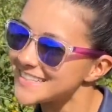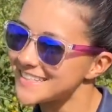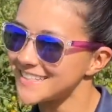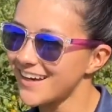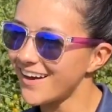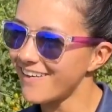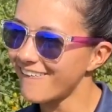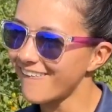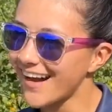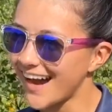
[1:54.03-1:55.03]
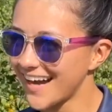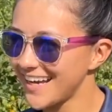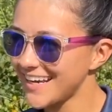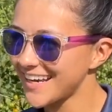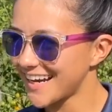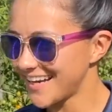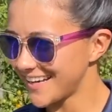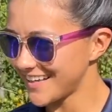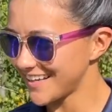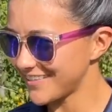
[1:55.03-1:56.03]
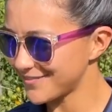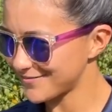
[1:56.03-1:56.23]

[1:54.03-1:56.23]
So I kind of